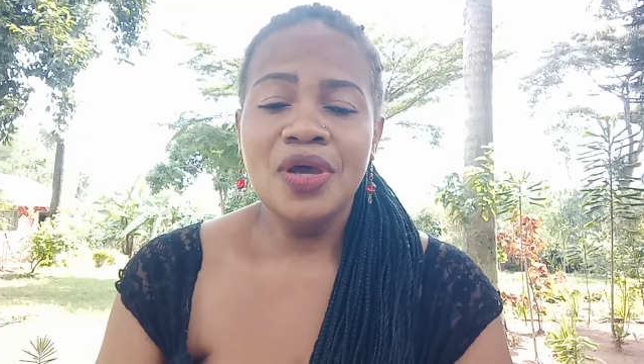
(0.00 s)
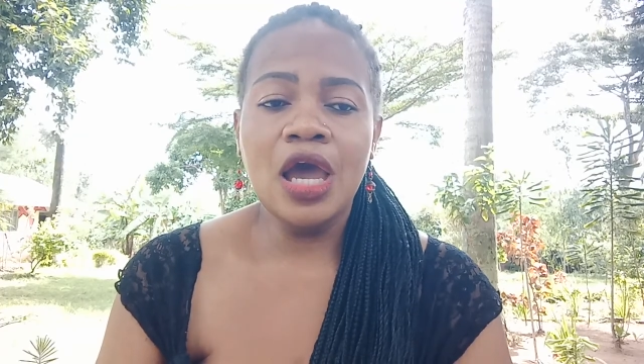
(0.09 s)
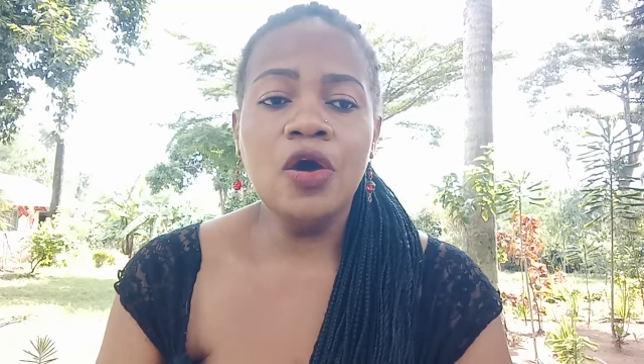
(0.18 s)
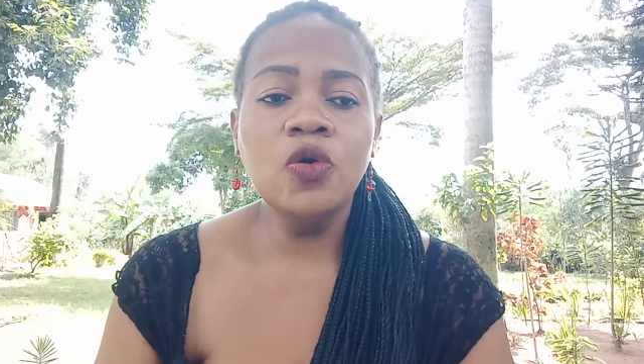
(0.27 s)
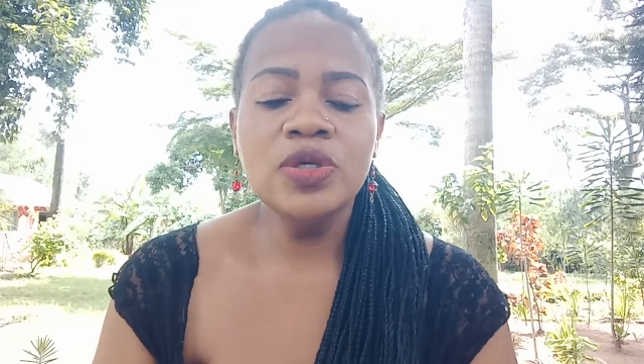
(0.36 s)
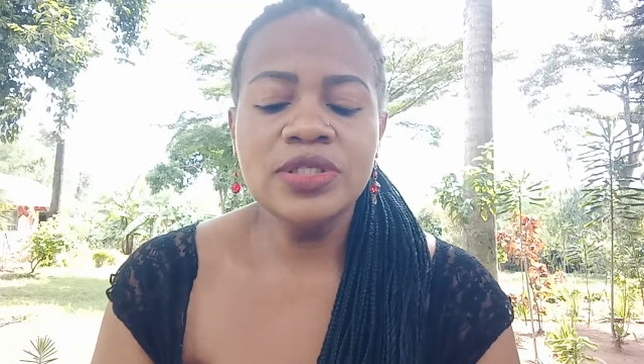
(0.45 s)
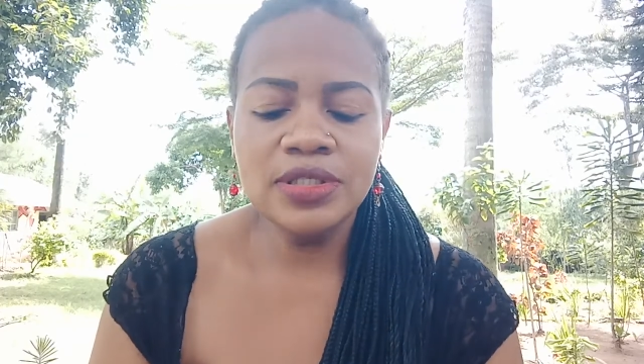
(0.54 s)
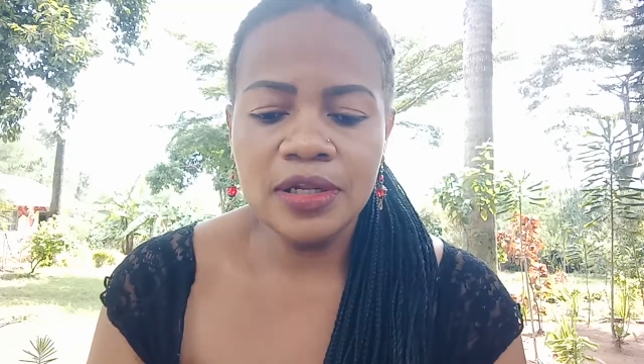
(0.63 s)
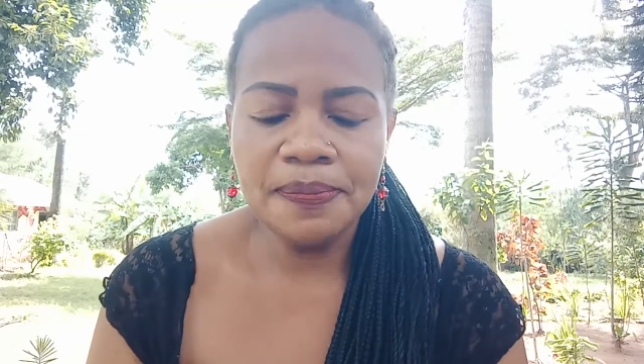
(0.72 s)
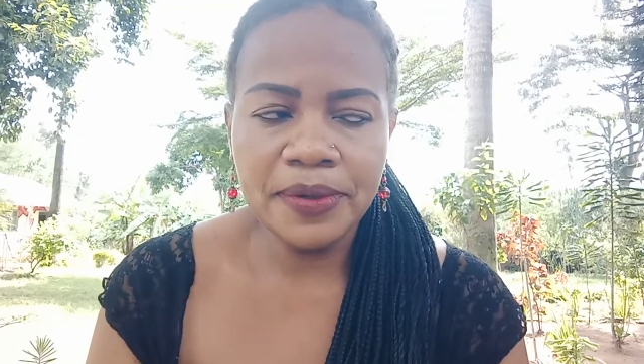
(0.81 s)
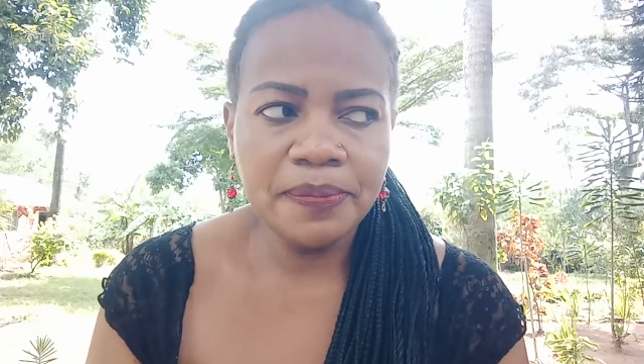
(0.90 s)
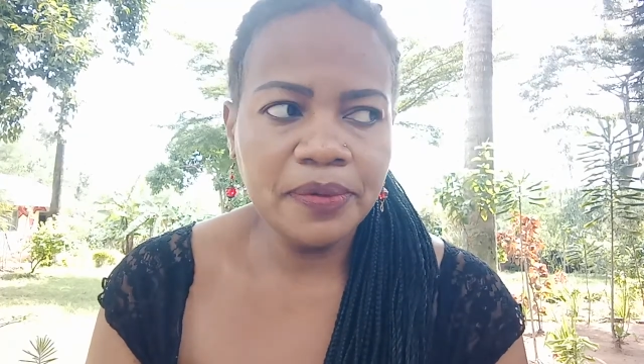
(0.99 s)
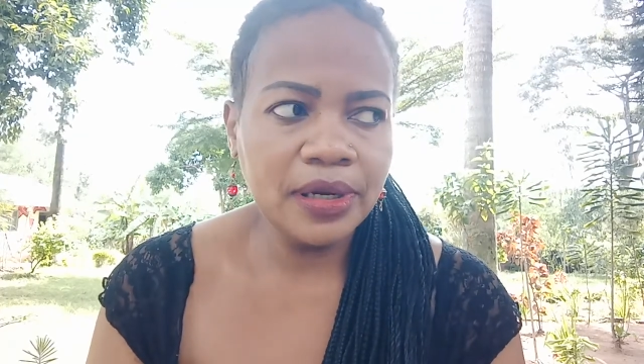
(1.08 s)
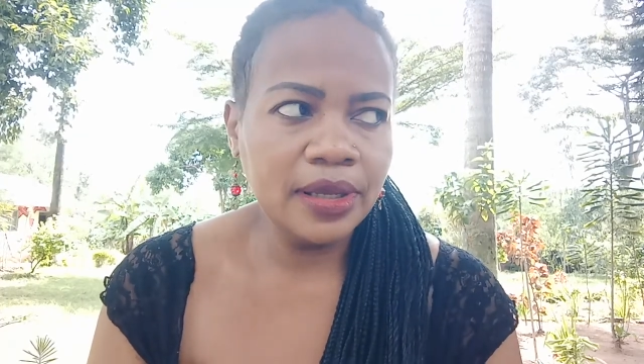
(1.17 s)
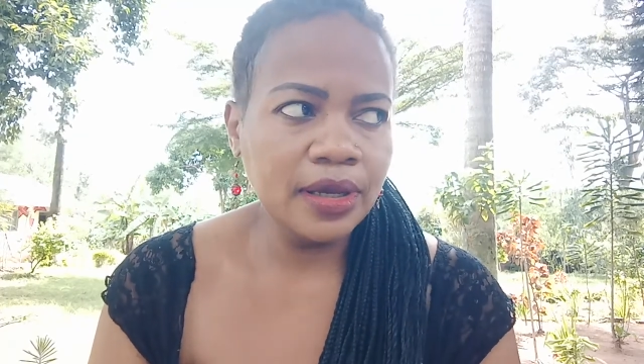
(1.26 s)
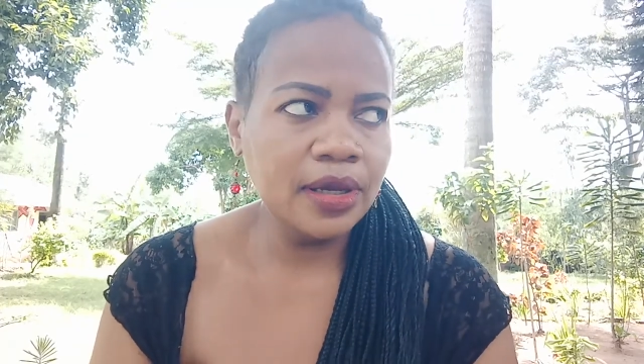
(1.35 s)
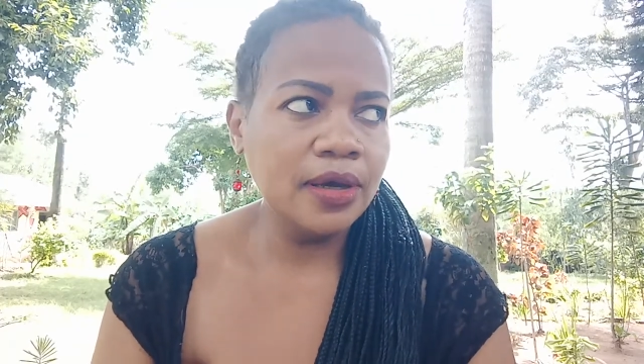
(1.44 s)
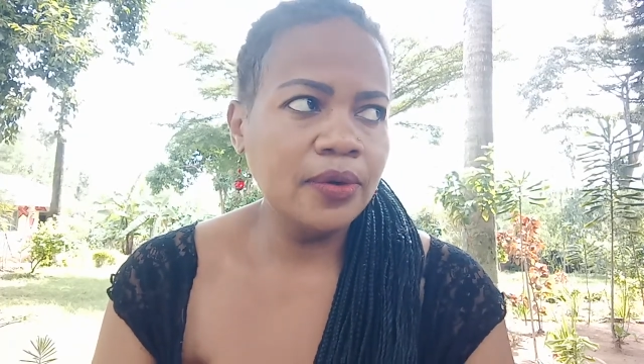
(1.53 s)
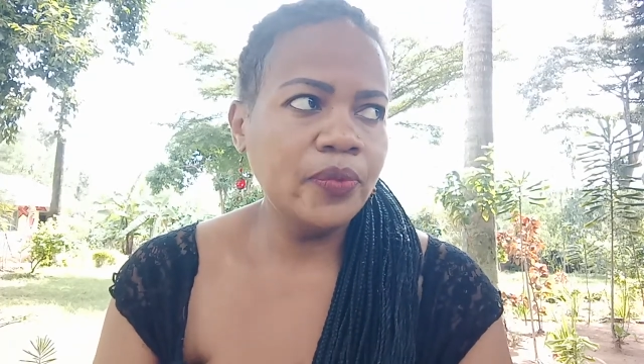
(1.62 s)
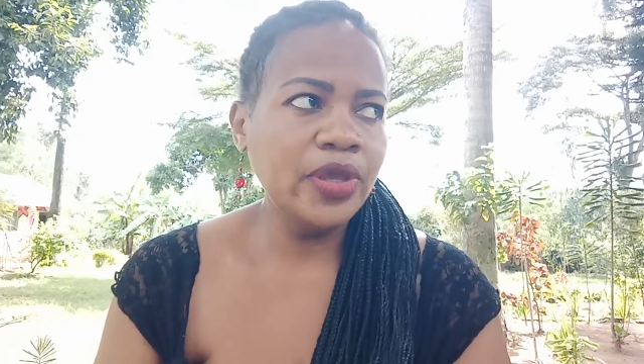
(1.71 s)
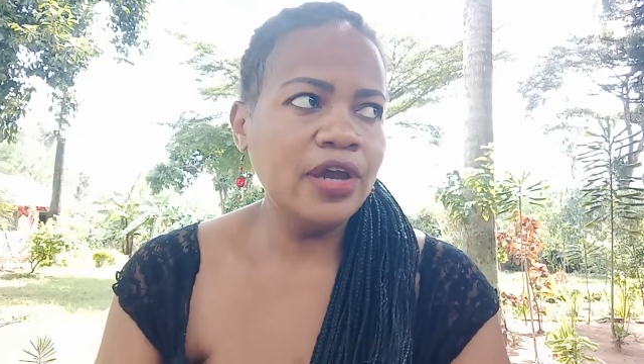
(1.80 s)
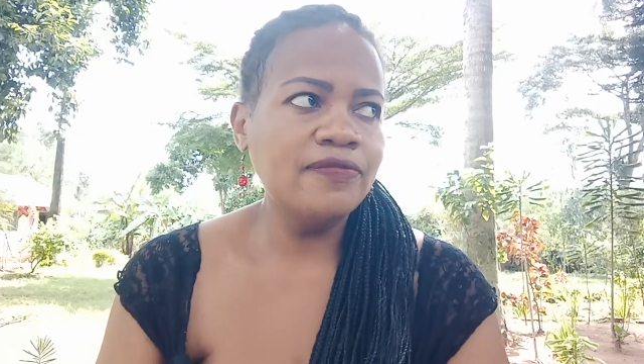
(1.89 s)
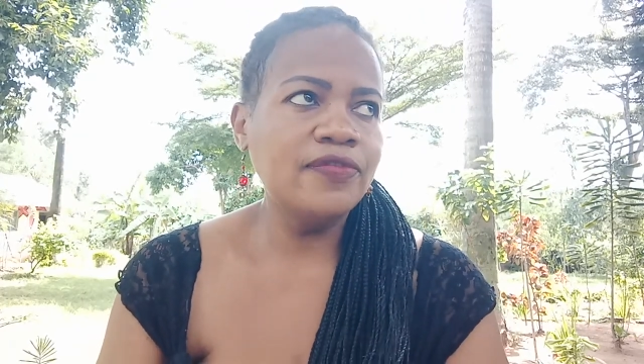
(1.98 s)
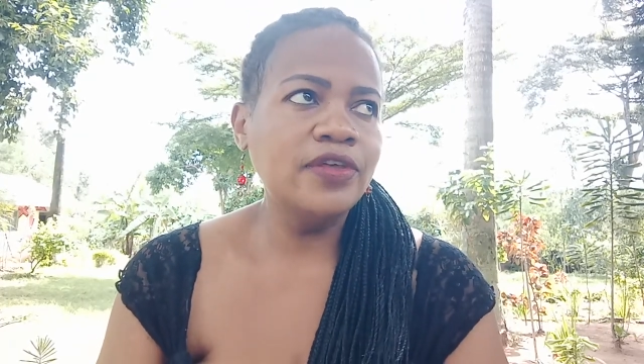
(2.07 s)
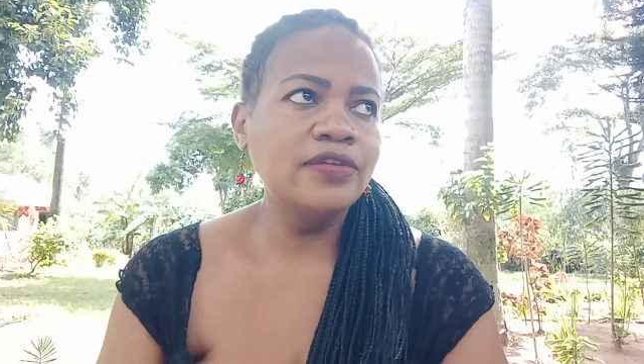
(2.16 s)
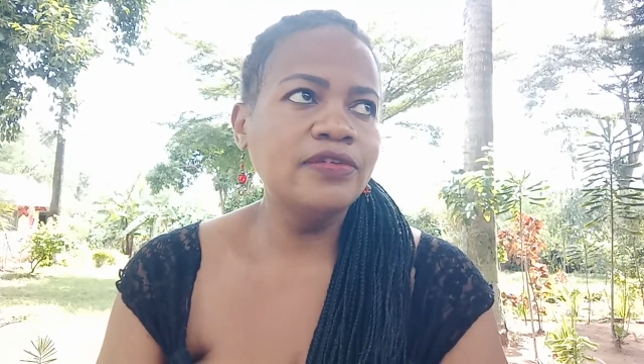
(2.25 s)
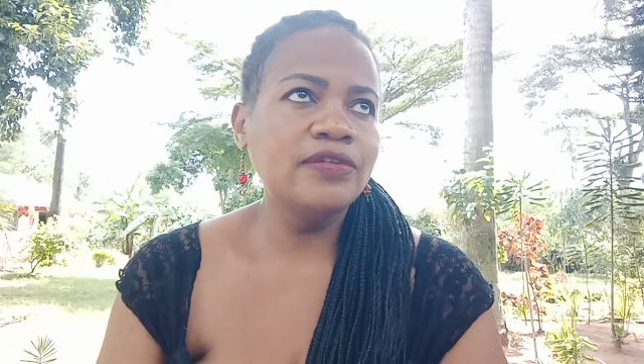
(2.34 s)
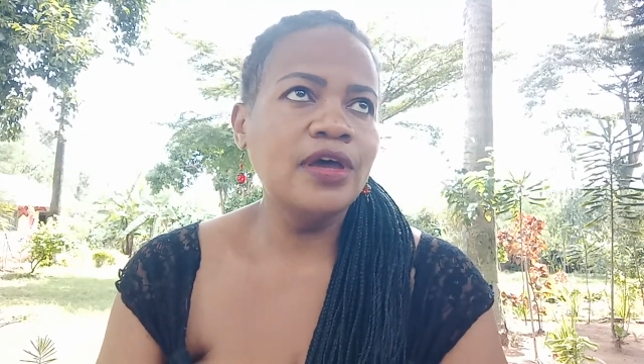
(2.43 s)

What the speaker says: I always tell people, like, we have this